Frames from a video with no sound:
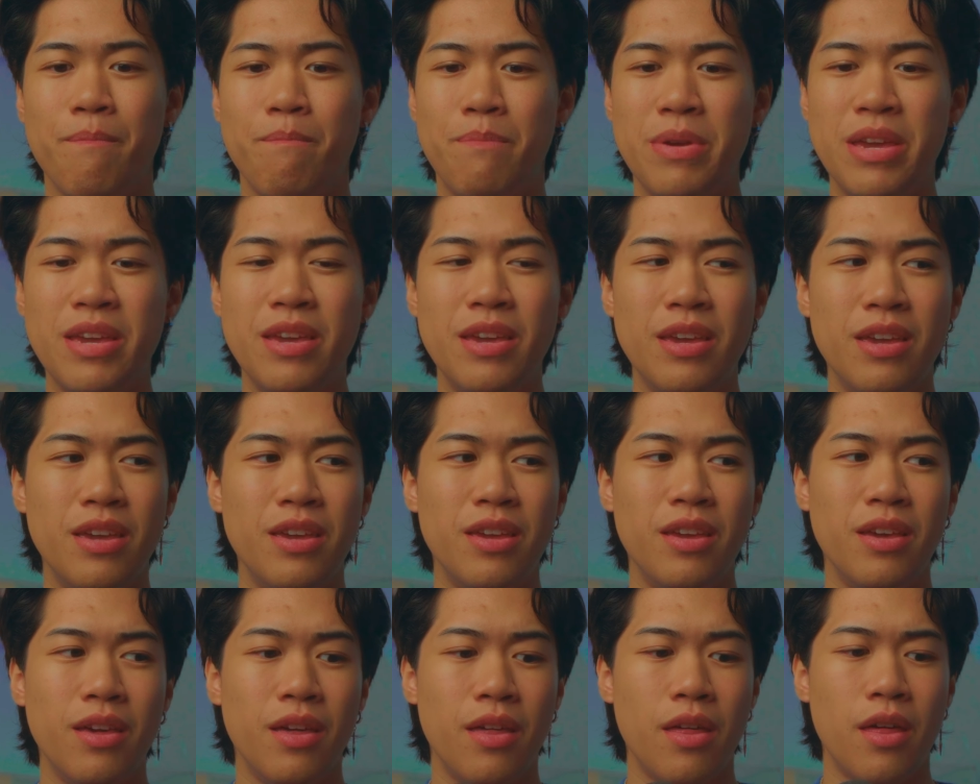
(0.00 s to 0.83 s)

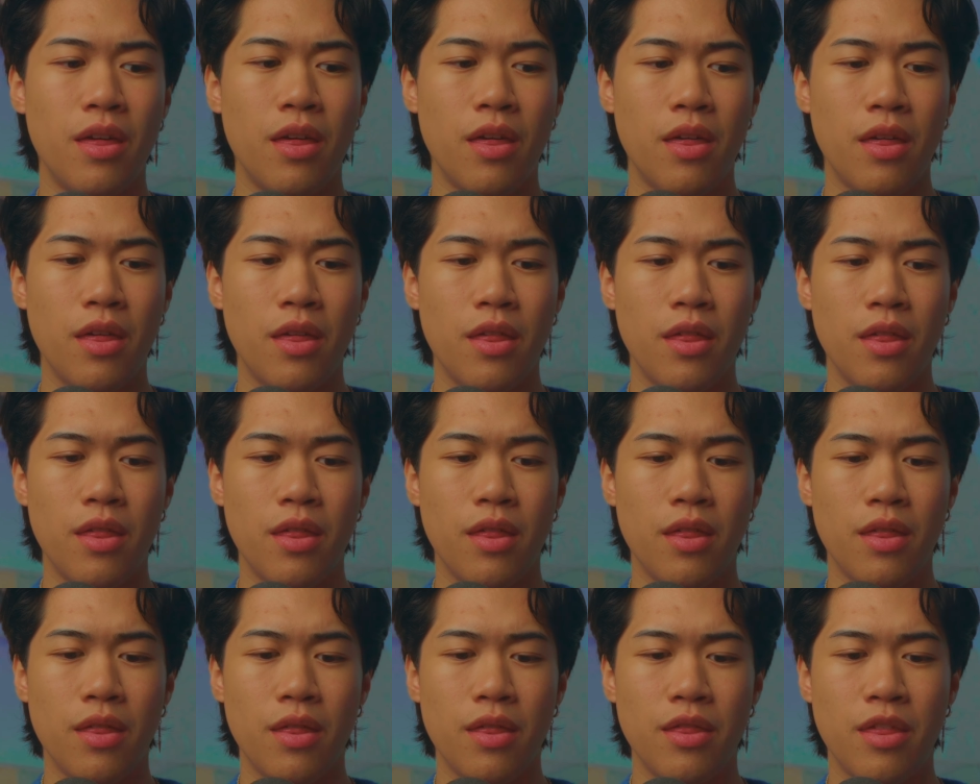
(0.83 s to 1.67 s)
be
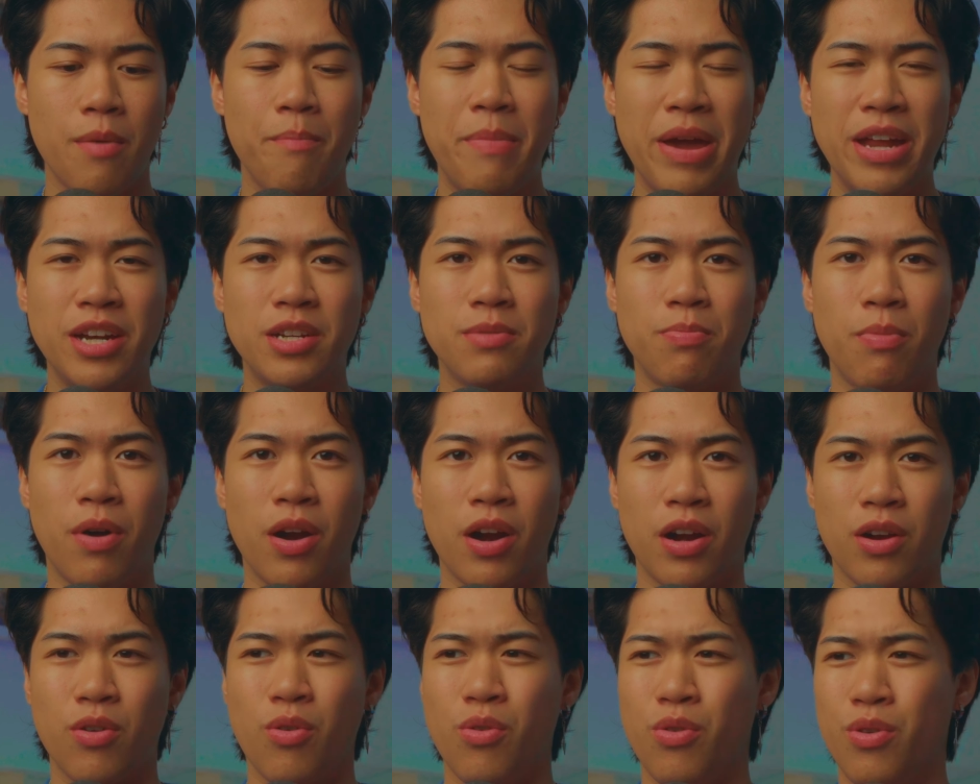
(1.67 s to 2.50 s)
the
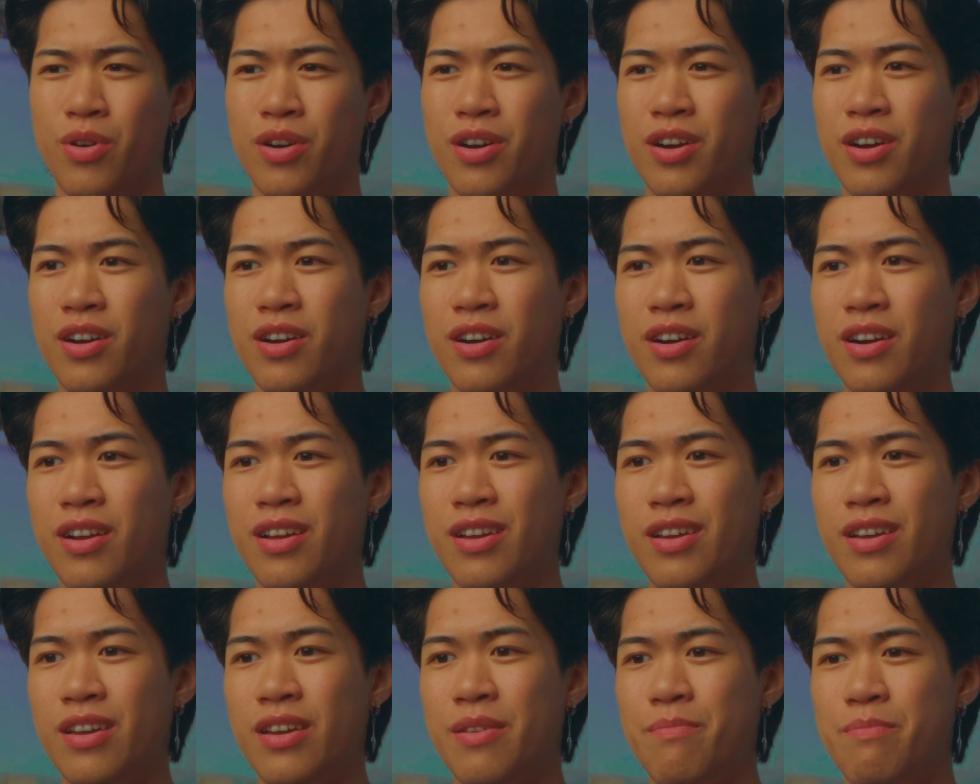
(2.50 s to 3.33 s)
benchmark or
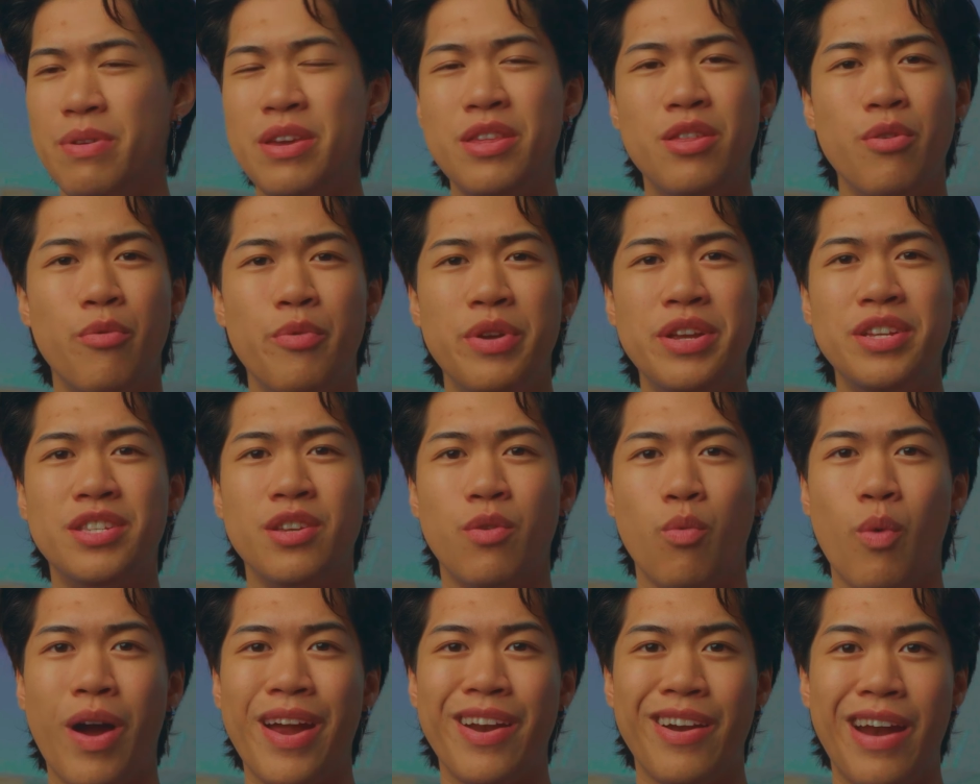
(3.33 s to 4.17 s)
be the
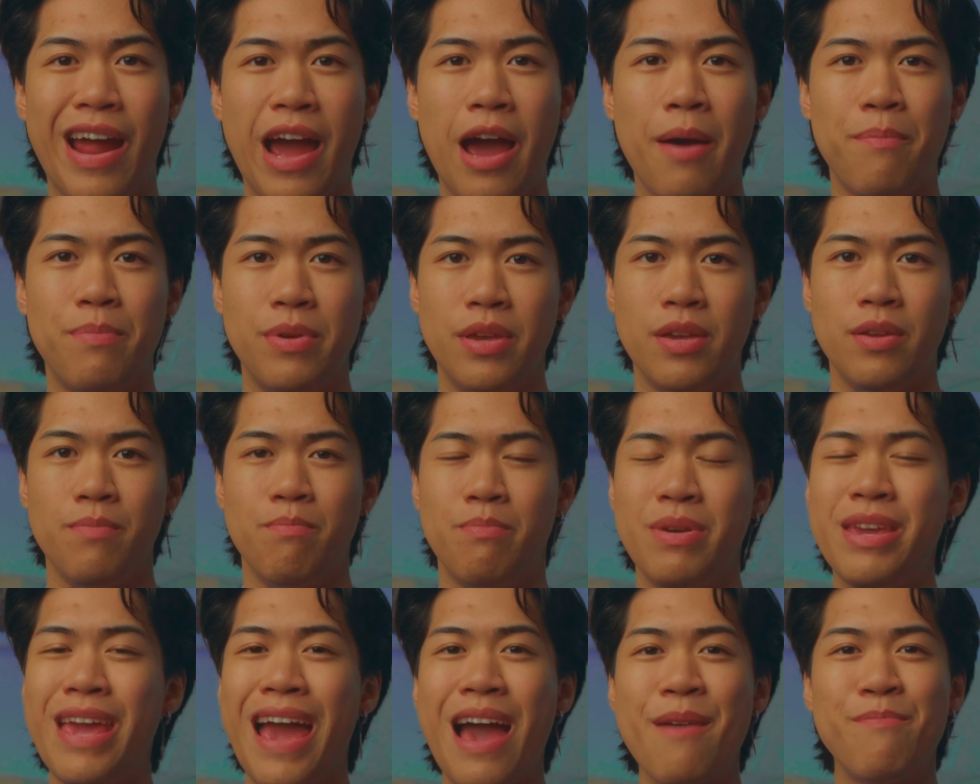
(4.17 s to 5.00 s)
reason why you're happy.
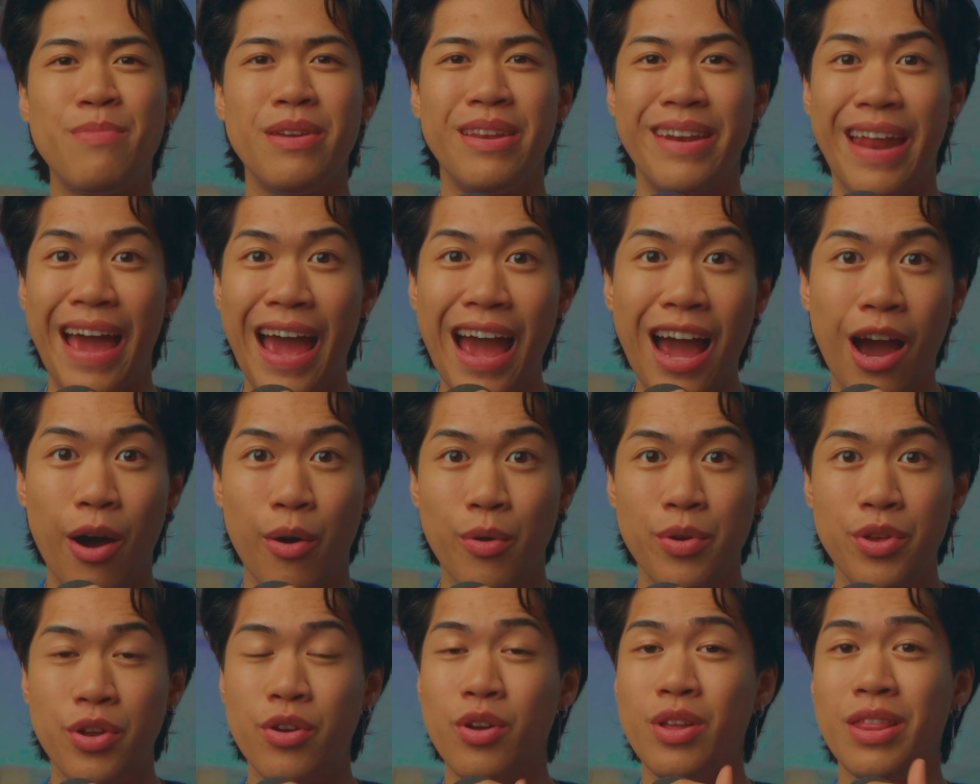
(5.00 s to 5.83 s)
Be happy
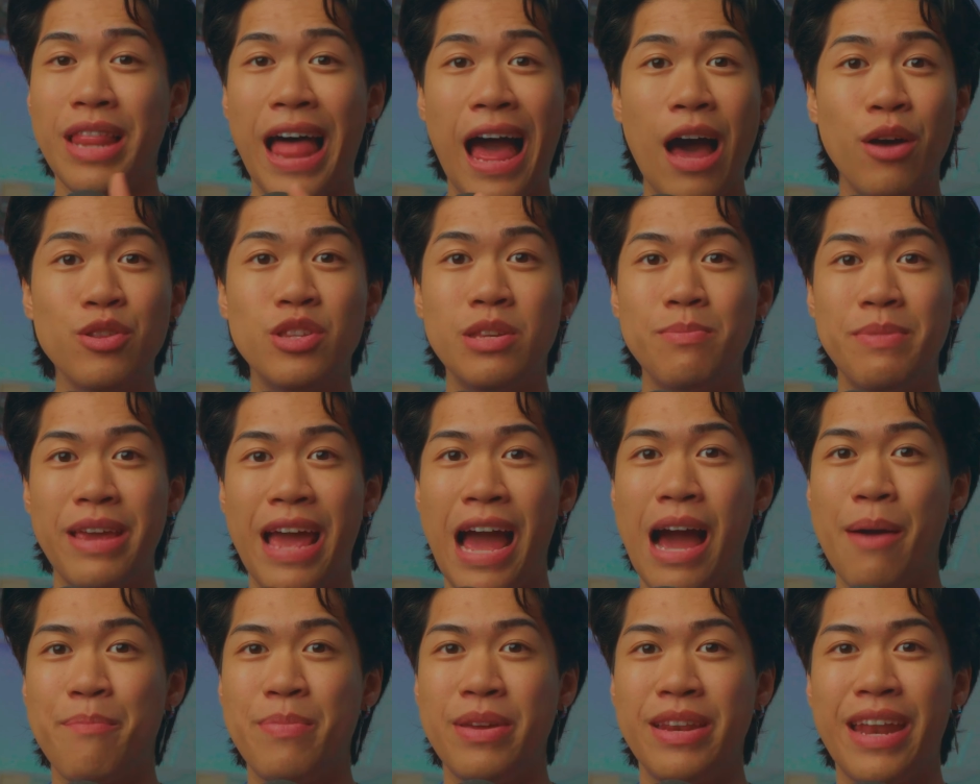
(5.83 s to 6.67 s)
now. You're allowed to be
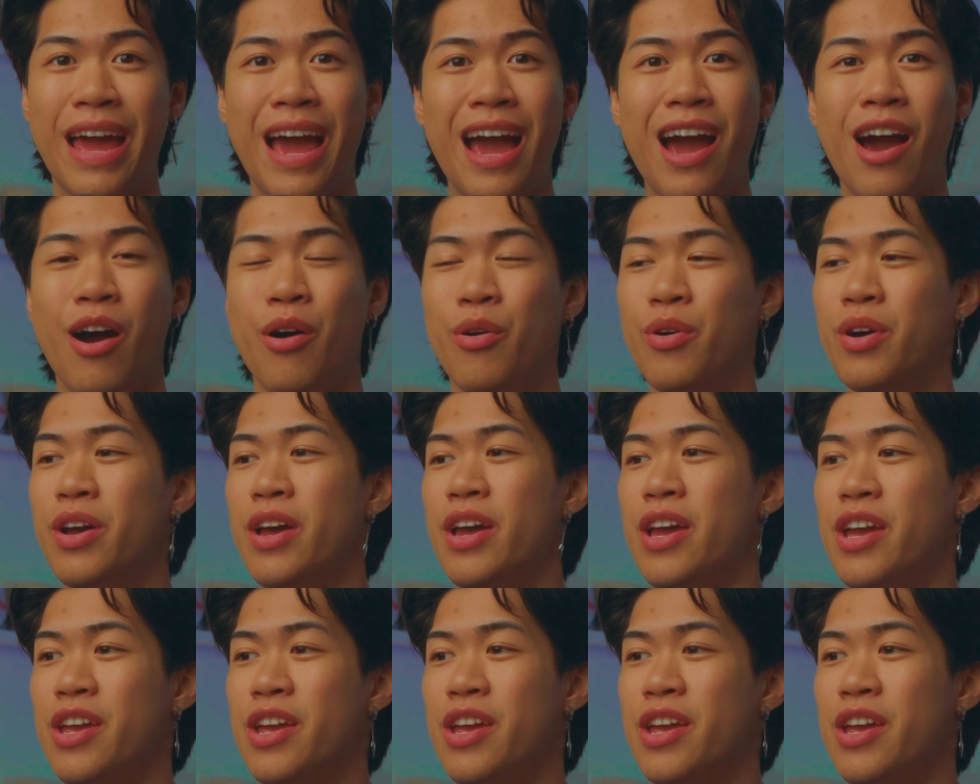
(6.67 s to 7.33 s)
happy now.